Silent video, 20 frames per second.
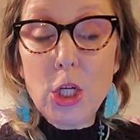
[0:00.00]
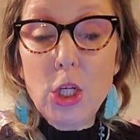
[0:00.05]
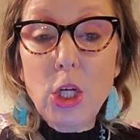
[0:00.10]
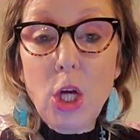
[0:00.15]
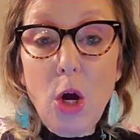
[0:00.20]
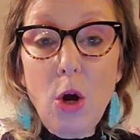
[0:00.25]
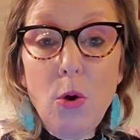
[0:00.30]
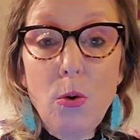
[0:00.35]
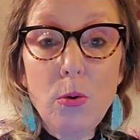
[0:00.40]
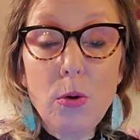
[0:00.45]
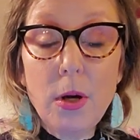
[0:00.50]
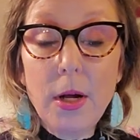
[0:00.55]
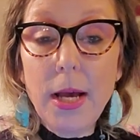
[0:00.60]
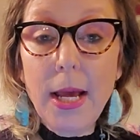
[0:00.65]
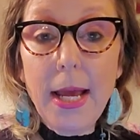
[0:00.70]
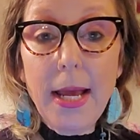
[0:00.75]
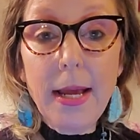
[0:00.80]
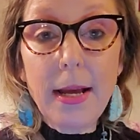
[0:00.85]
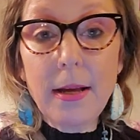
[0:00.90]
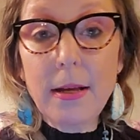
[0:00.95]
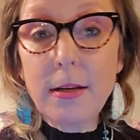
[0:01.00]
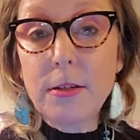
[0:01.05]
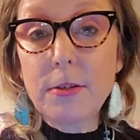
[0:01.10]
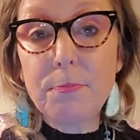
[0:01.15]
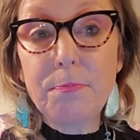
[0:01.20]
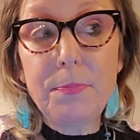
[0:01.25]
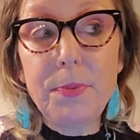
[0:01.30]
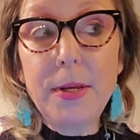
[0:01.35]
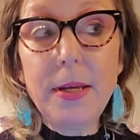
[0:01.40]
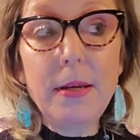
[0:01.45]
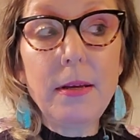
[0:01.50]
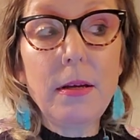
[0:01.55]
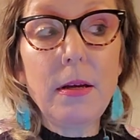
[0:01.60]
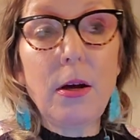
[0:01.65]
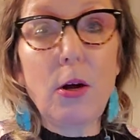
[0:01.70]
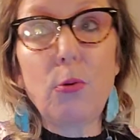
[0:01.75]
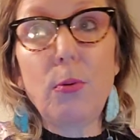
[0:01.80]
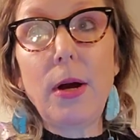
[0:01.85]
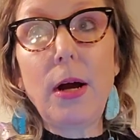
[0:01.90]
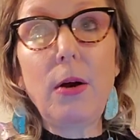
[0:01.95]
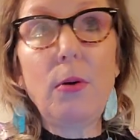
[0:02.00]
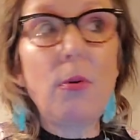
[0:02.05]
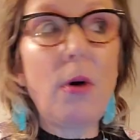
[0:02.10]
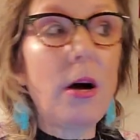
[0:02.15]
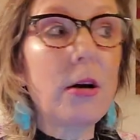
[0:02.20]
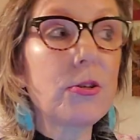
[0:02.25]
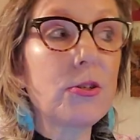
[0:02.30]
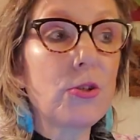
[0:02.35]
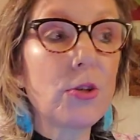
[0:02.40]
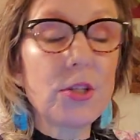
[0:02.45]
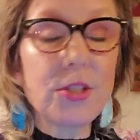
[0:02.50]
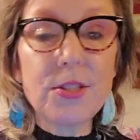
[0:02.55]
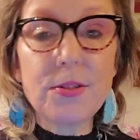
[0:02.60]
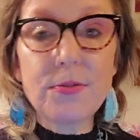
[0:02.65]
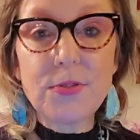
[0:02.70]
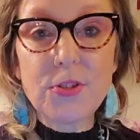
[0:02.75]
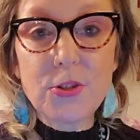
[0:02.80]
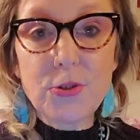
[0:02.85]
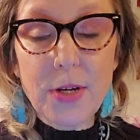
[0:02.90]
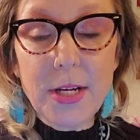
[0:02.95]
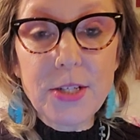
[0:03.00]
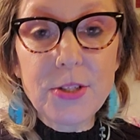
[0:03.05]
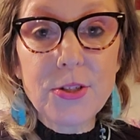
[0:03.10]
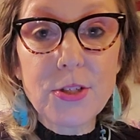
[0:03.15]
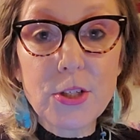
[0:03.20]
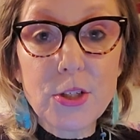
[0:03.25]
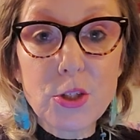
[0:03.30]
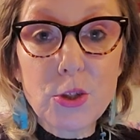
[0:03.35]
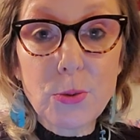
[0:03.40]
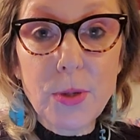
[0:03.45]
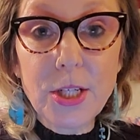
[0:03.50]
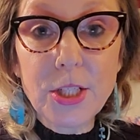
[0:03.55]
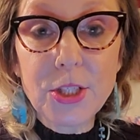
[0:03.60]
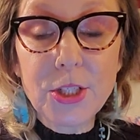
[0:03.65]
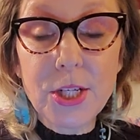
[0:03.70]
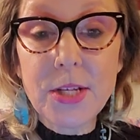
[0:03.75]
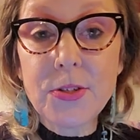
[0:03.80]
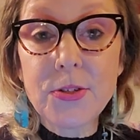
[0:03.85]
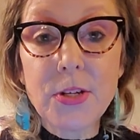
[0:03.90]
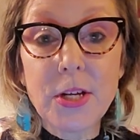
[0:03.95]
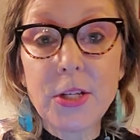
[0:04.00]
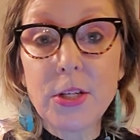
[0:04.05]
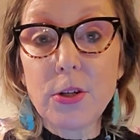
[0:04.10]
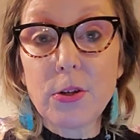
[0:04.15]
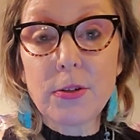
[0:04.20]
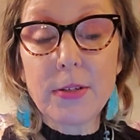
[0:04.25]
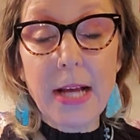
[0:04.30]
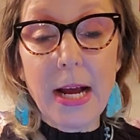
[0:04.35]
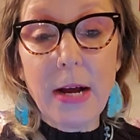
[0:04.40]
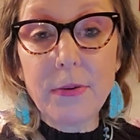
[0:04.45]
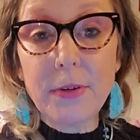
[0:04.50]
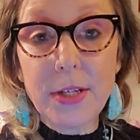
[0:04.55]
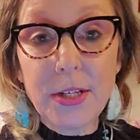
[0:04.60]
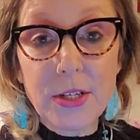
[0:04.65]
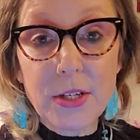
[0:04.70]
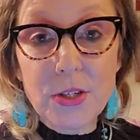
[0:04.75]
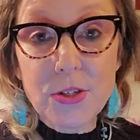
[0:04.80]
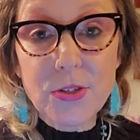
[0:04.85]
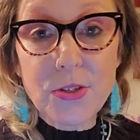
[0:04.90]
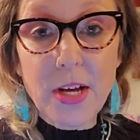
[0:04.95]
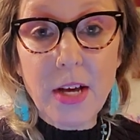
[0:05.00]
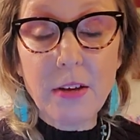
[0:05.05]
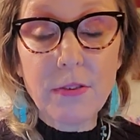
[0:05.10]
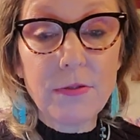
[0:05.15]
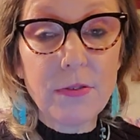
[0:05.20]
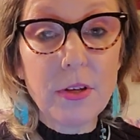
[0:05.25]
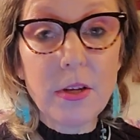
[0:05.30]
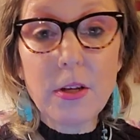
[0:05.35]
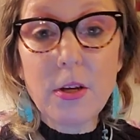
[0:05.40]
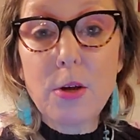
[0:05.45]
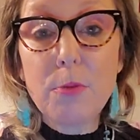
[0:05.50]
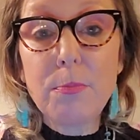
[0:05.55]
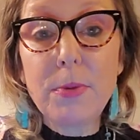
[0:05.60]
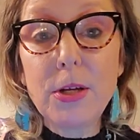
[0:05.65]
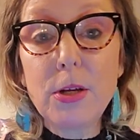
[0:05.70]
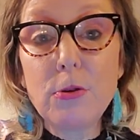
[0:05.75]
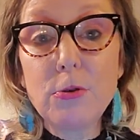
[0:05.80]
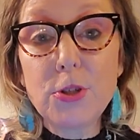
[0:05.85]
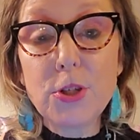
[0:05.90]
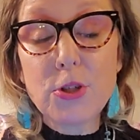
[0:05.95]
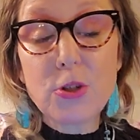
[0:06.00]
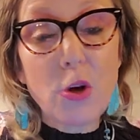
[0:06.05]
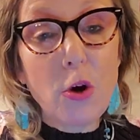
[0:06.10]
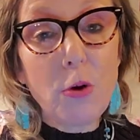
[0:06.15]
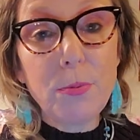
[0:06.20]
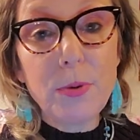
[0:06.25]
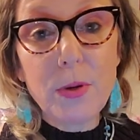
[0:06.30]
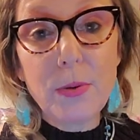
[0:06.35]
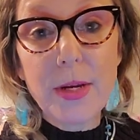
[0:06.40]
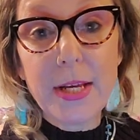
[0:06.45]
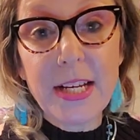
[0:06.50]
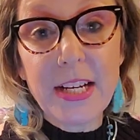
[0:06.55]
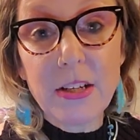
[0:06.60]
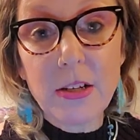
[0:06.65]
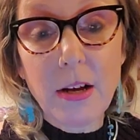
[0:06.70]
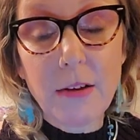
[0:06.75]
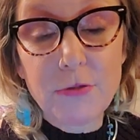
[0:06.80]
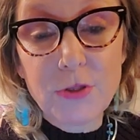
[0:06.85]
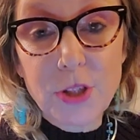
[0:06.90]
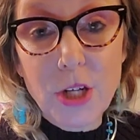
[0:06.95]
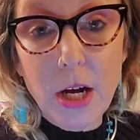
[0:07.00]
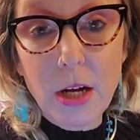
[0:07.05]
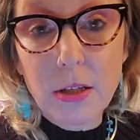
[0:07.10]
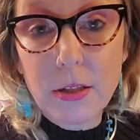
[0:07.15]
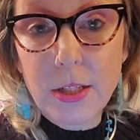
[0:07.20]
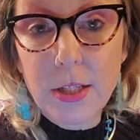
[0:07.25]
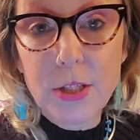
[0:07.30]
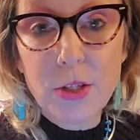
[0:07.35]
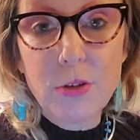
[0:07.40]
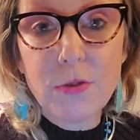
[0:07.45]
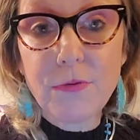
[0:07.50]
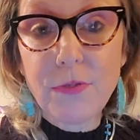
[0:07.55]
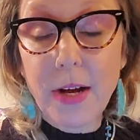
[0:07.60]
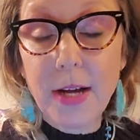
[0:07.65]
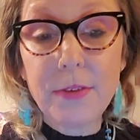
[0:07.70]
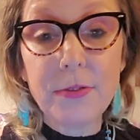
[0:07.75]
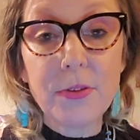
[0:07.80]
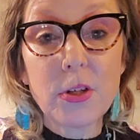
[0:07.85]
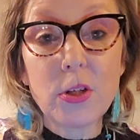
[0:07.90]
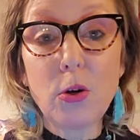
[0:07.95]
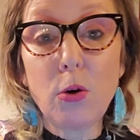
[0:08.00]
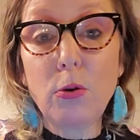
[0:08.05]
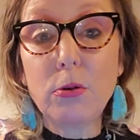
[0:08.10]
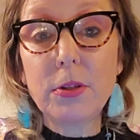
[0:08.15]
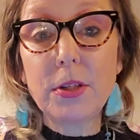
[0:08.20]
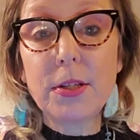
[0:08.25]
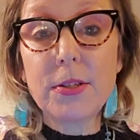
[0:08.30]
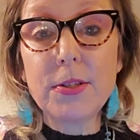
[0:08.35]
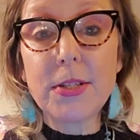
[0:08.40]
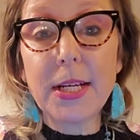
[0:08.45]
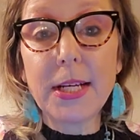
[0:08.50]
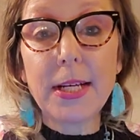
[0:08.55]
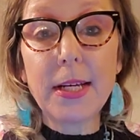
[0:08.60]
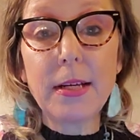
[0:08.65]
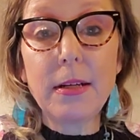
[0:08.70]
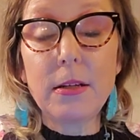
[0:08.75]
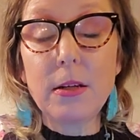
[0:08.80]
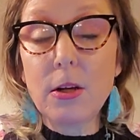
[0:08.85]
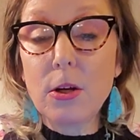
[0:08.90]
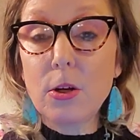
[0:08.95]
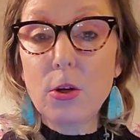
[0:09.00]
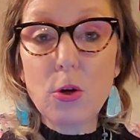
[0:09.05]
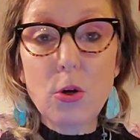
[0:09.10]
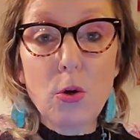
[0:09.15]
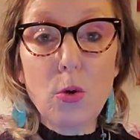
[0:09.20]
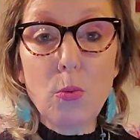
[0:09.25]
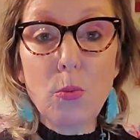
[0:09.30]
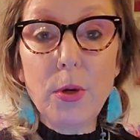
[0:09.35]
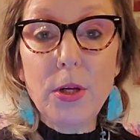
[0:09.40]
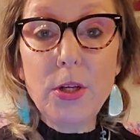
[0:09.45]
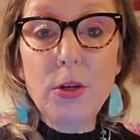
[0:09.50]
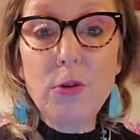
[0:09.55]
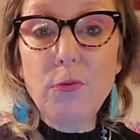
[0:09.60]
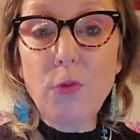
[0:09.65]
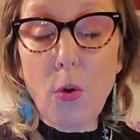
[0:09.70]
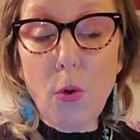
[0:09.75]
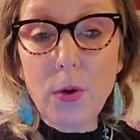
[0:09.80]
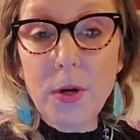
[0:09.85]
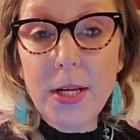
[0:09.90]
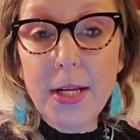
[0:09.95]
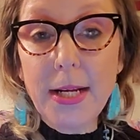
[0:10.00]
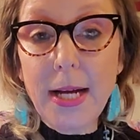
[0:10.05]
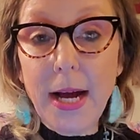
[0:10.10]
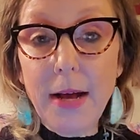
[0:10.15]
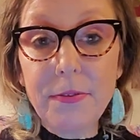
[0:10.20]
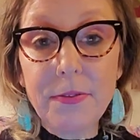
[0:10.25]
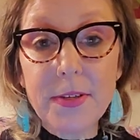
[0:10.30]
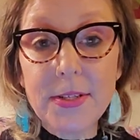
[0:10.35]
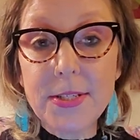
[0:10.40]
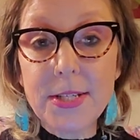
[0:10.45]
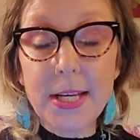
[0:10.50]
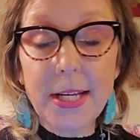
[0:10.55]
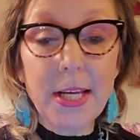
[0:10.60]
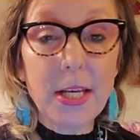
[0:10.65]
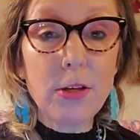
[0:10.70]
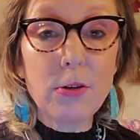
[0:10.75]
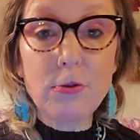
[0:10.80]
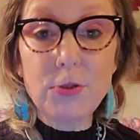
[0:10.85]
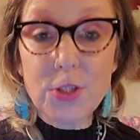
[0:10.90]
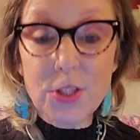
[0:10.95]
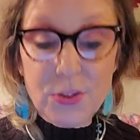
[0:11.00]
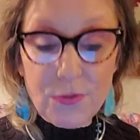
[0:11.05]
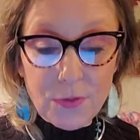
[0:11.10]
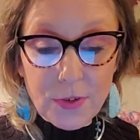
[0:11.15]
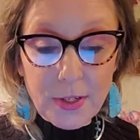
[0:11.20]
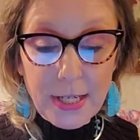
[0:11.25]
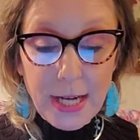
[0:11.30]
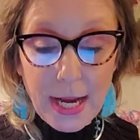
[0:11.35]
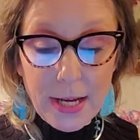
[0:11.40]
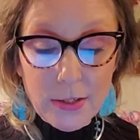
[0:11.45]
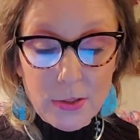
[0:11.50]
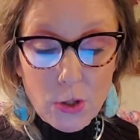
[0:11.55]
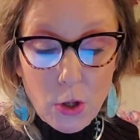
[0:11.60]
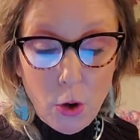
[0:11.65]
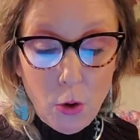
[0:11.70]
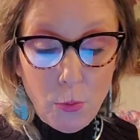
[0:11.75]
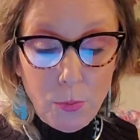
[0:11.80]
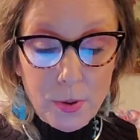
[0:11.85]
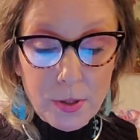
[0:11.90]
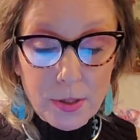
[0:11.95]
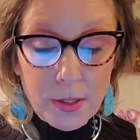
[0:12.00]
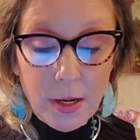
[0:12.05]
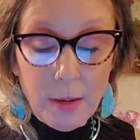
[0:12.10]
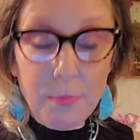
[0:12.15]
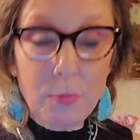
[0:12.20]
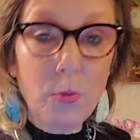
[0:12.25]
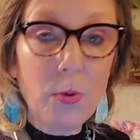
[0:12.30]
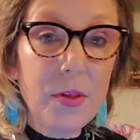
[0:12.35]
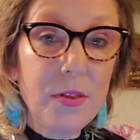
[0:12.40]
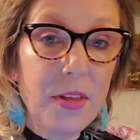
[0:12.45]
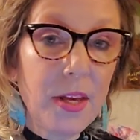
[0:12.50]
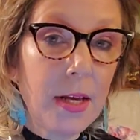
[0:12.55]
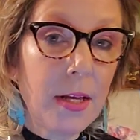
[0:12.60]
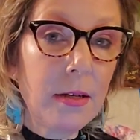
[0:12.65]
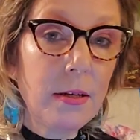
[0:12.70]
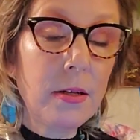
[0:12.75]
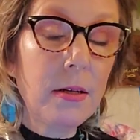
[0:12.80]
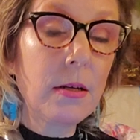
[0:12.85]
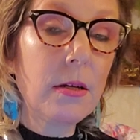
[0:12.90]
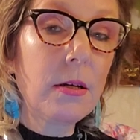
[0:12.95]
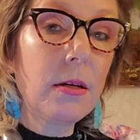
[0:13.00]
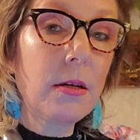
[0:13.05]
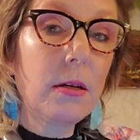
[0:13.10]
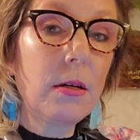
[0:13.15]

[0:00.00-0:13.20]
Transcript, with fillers: you know, and be around all sorts of strange situations and you're doubting yourself, but you just hope you eat enough chocolate and you find the golden ticket when you've already got the ticket, you just forgot to open up within.